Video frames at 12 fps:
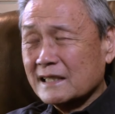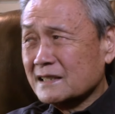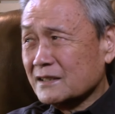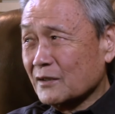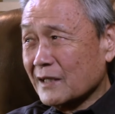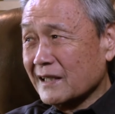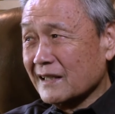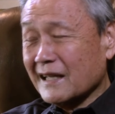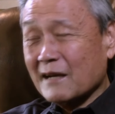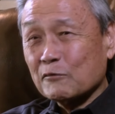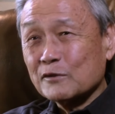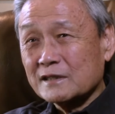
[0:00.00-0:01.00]
And so I think
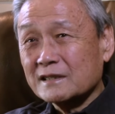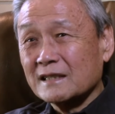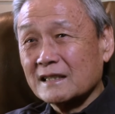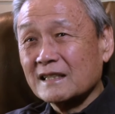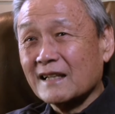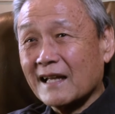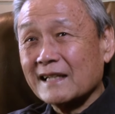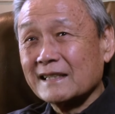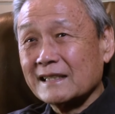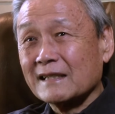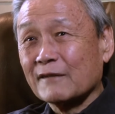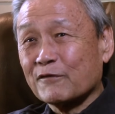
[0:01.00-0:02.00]
that was
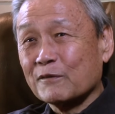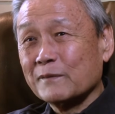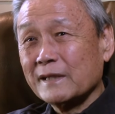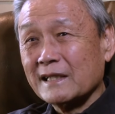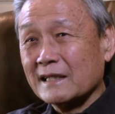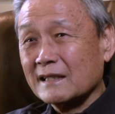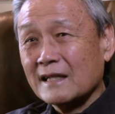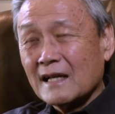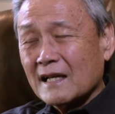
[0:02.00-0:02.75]
enlightening for me, and